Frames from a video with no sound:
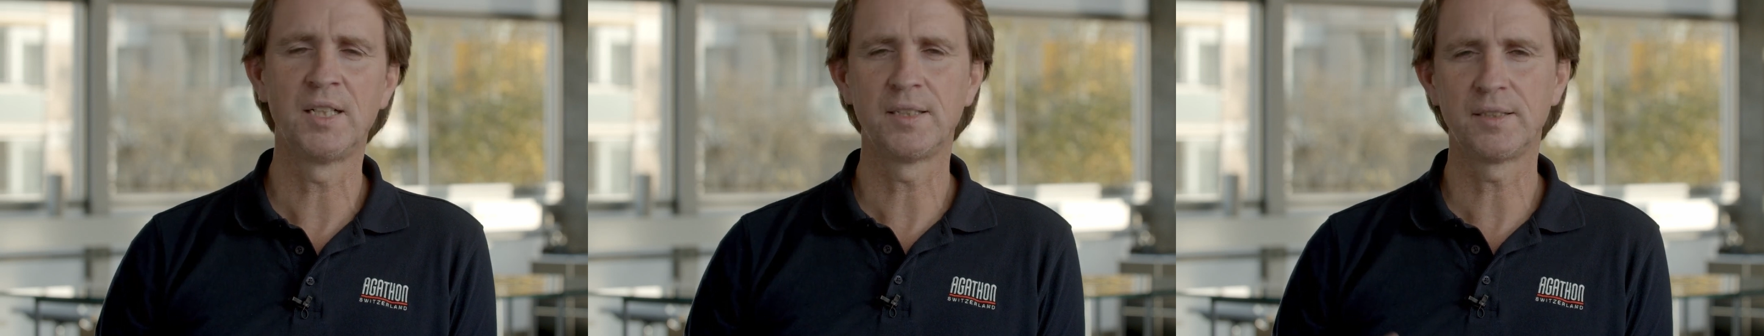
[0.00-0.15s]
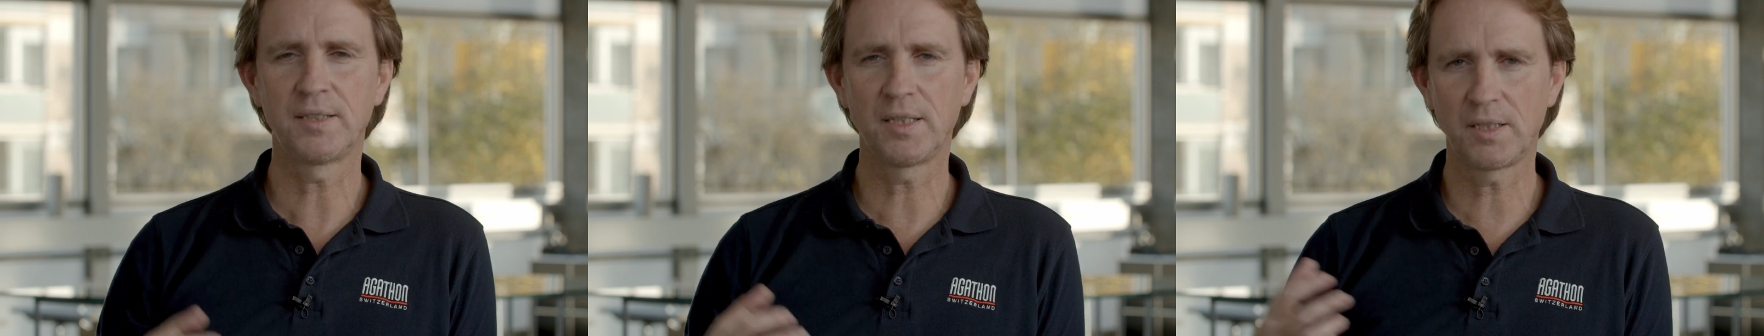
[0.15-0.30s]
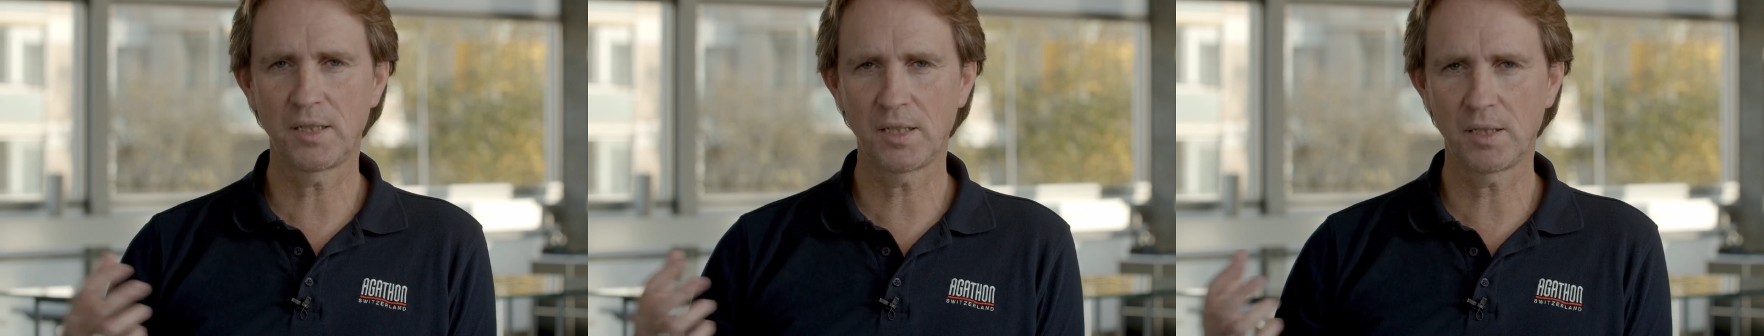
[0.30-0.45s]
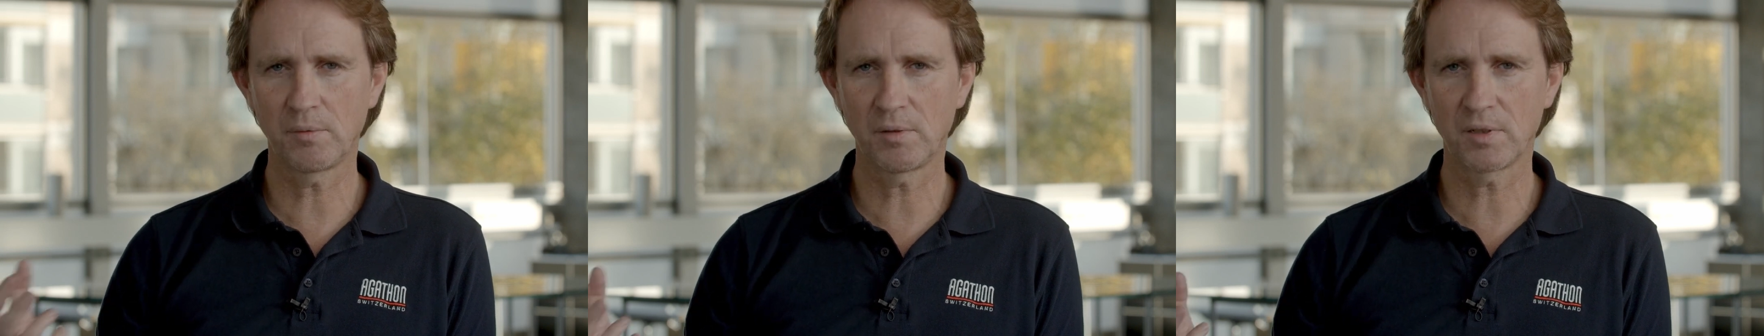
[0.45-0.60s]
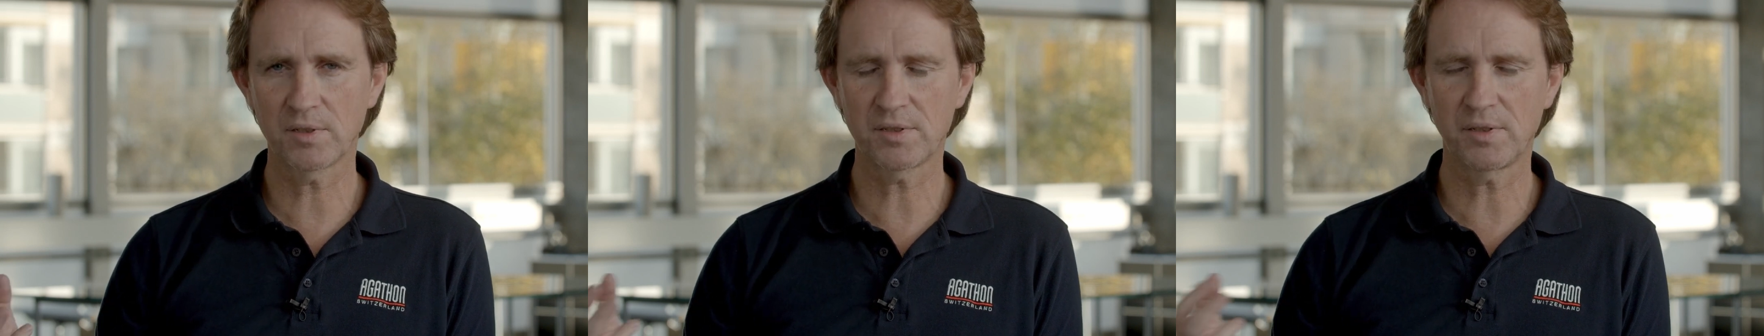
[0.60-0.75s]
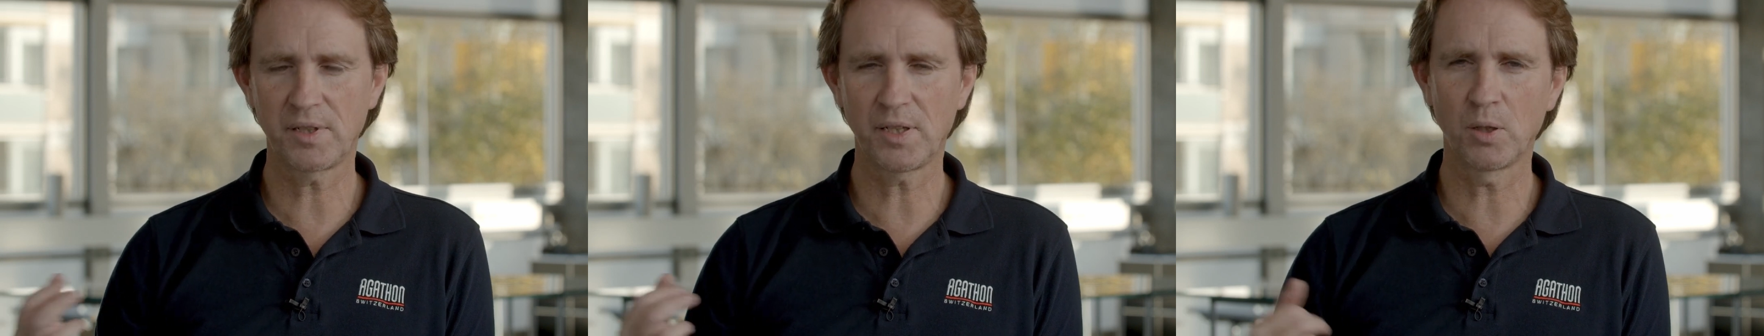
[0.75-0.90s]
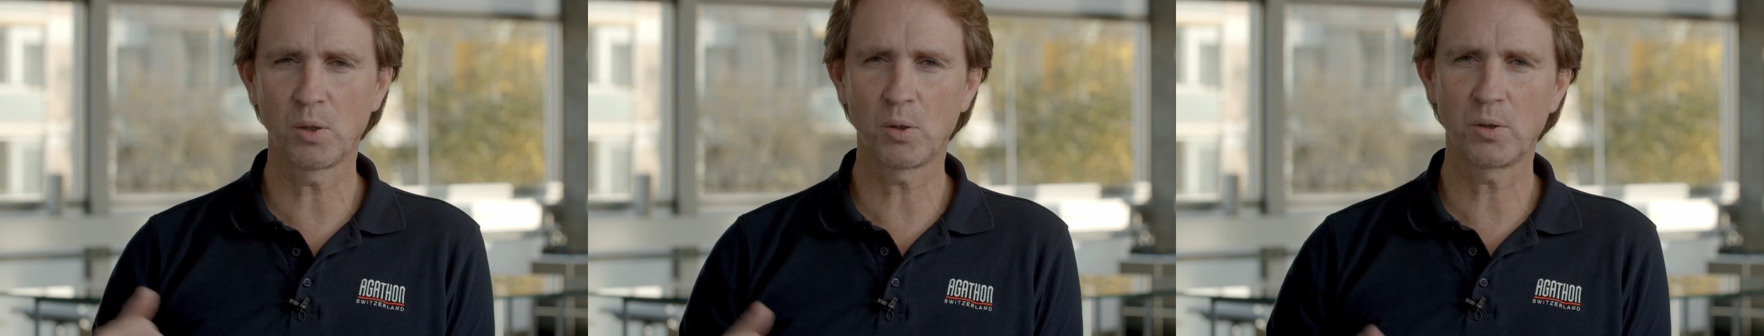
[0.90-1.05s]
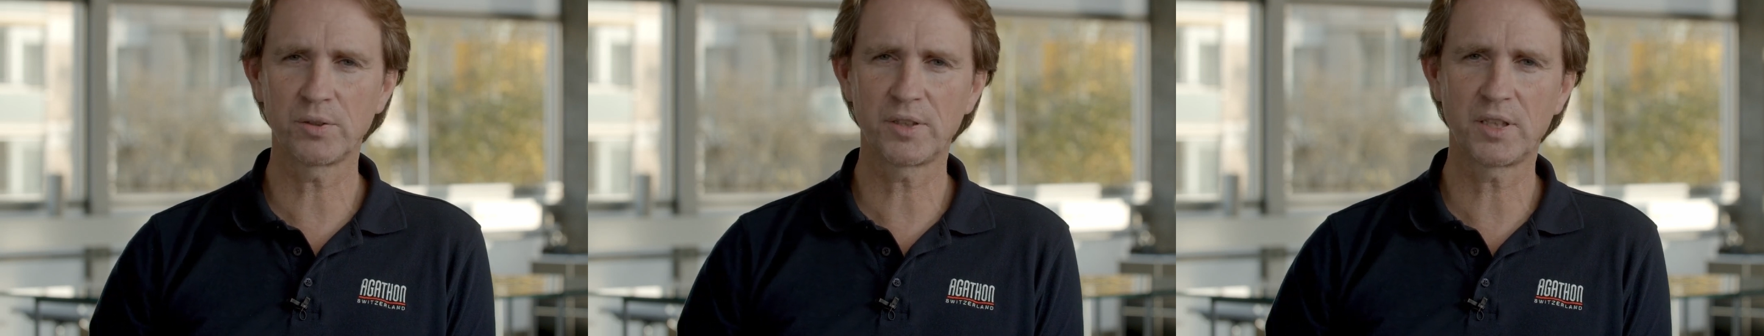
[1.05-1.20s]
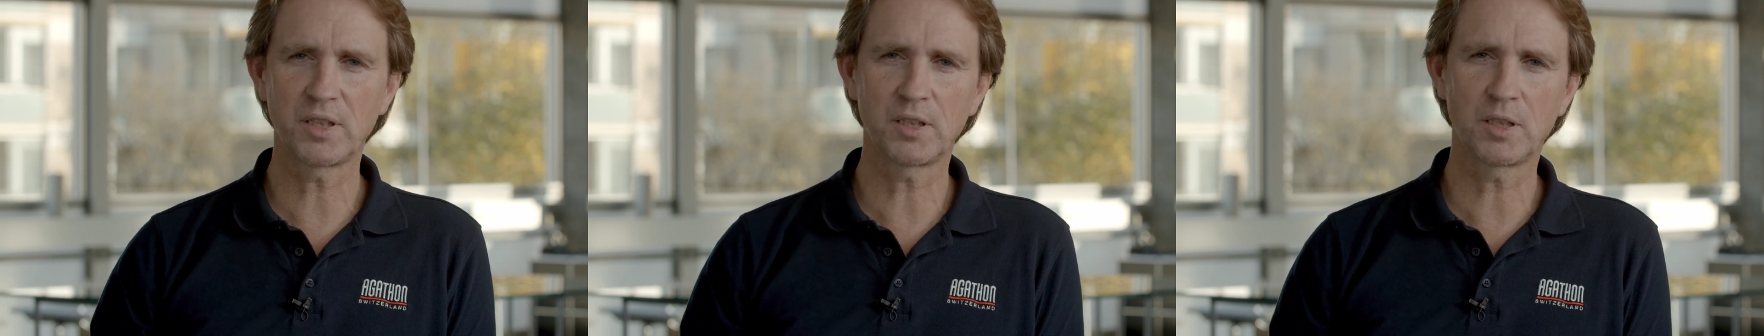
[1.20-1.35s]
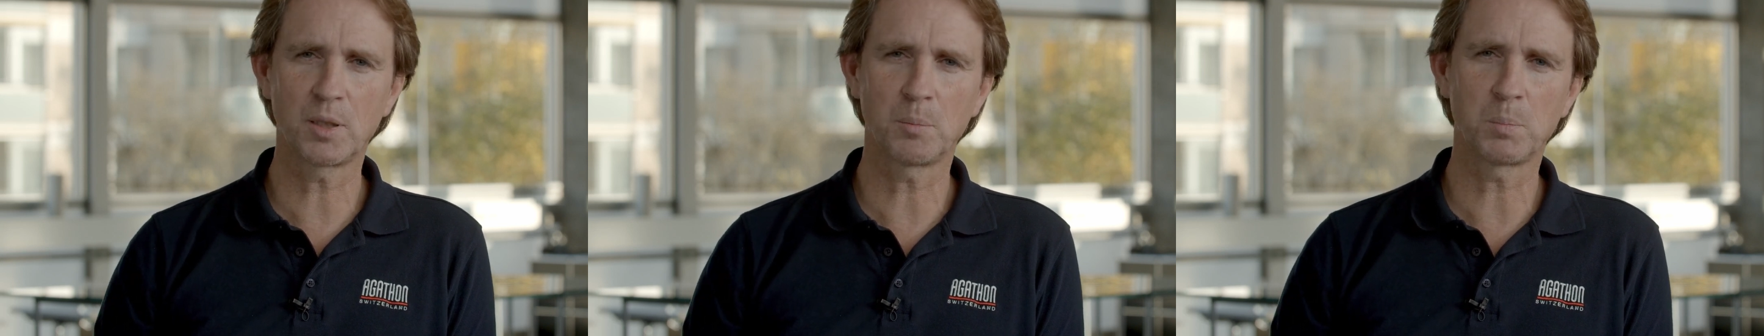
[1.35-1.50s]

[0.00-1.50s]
Then he was rehoning the